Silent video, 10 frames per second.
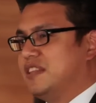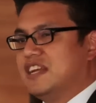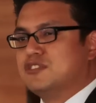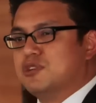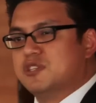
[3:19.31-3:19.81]
that
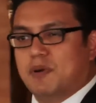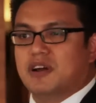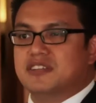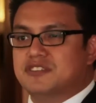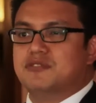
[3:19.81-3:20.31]
is
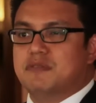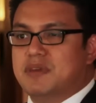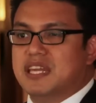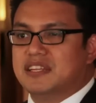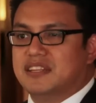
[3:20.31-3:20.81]
responded to
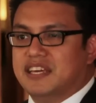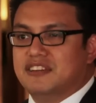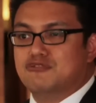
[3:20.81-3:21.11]
immediately